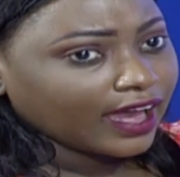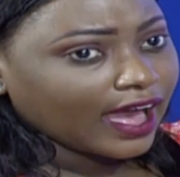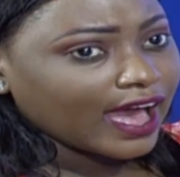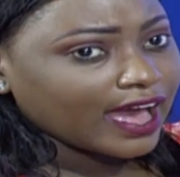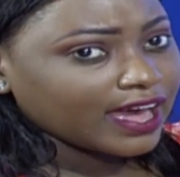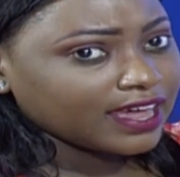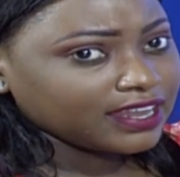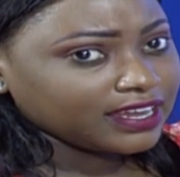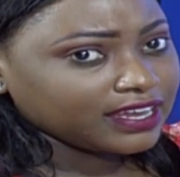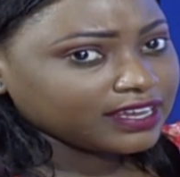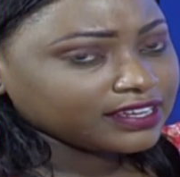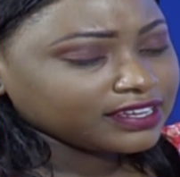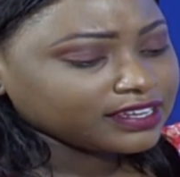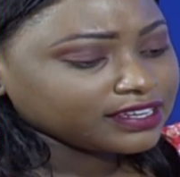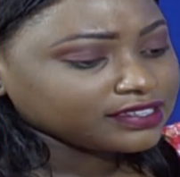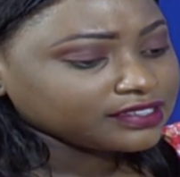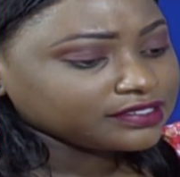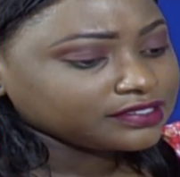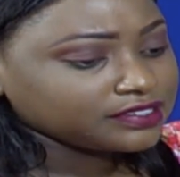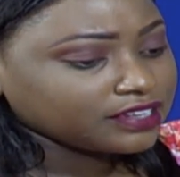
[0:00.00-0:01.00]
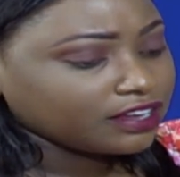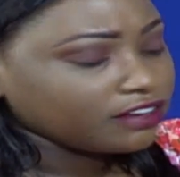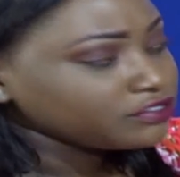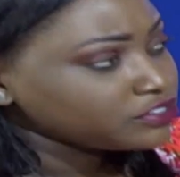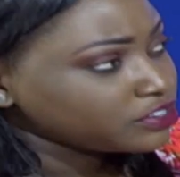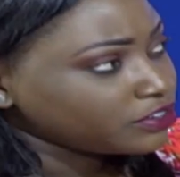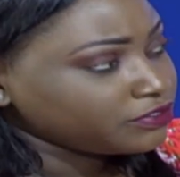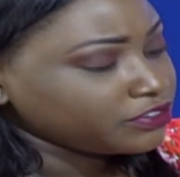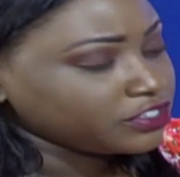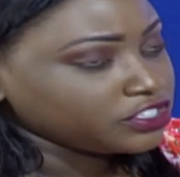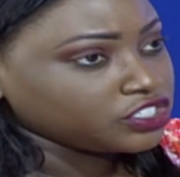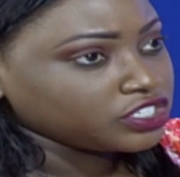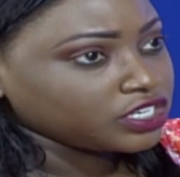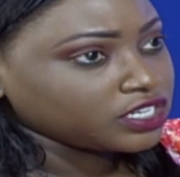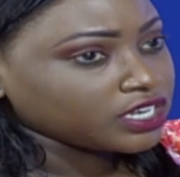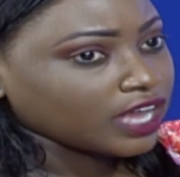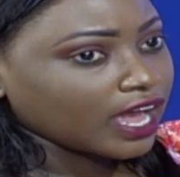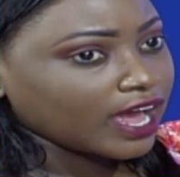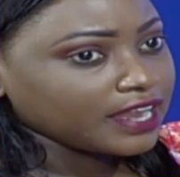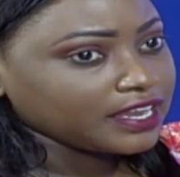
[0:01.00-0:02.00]
Are they
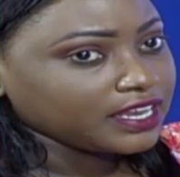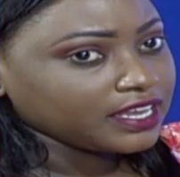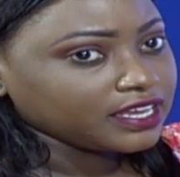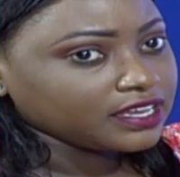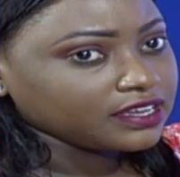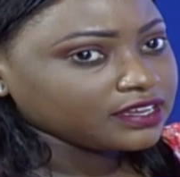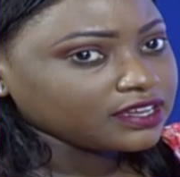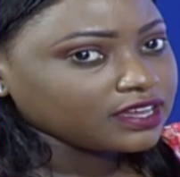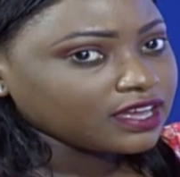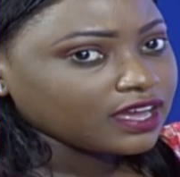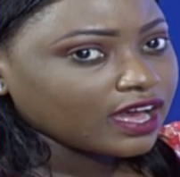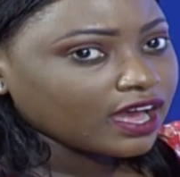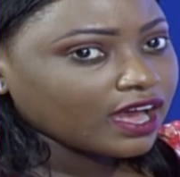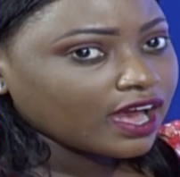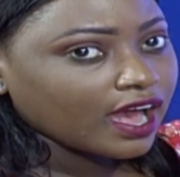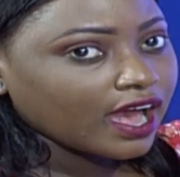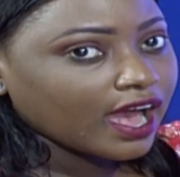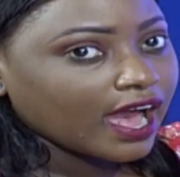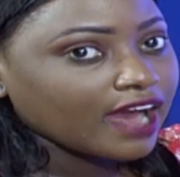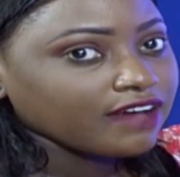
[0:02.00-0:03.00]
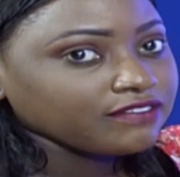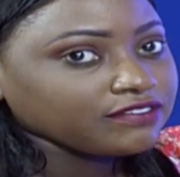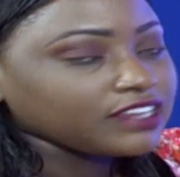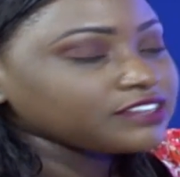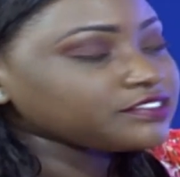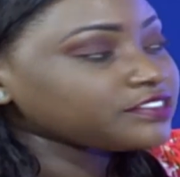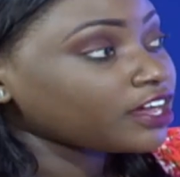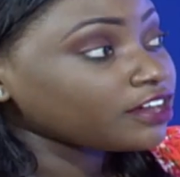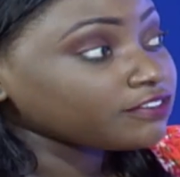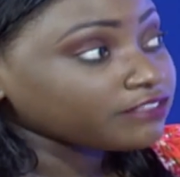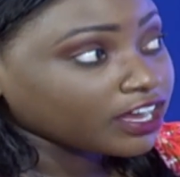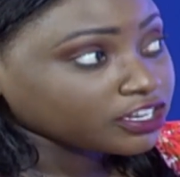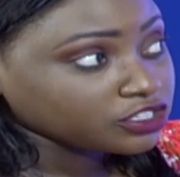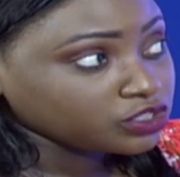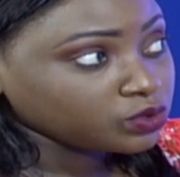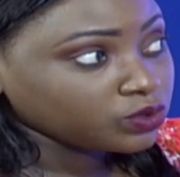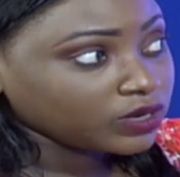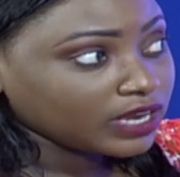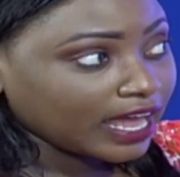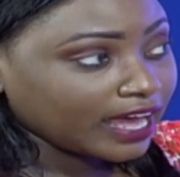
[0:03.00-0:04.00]
self-sufficient? Have they
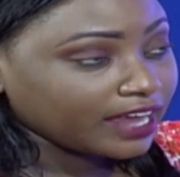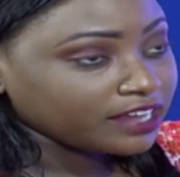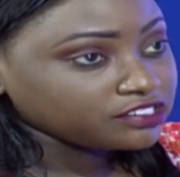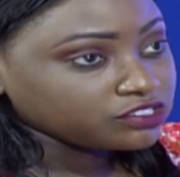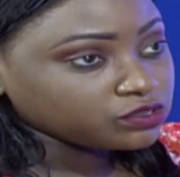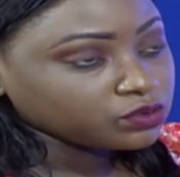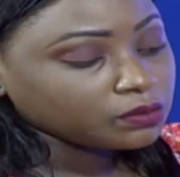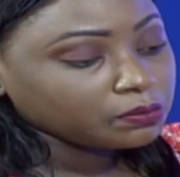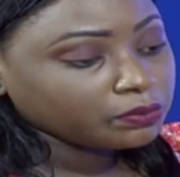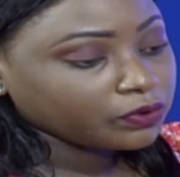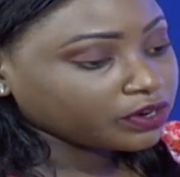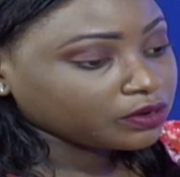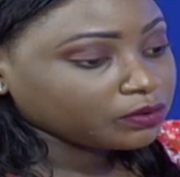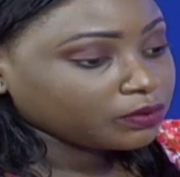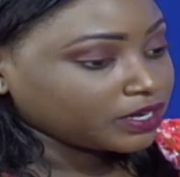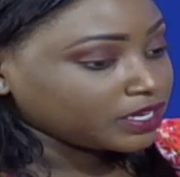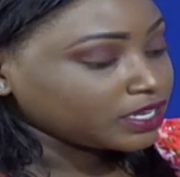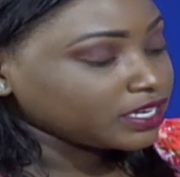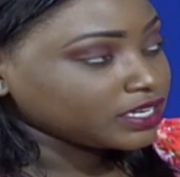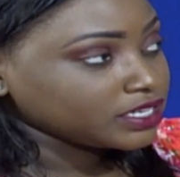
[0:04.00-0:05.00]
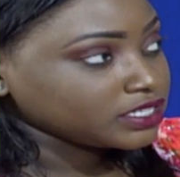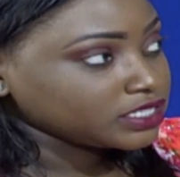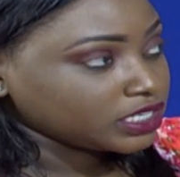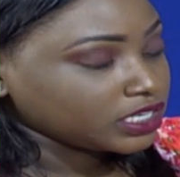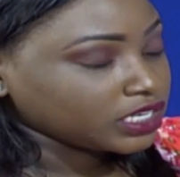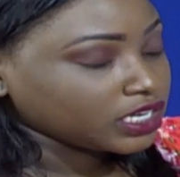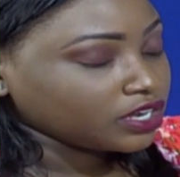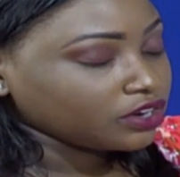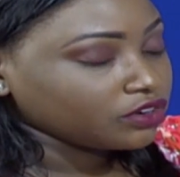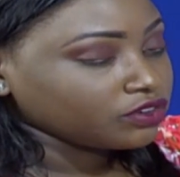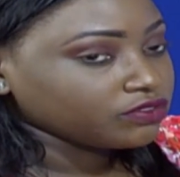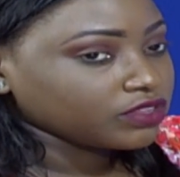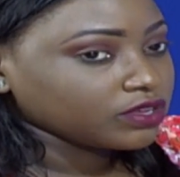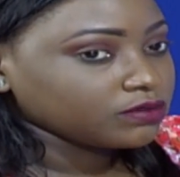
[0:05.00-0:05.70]
self-actualized to a point where they can take care of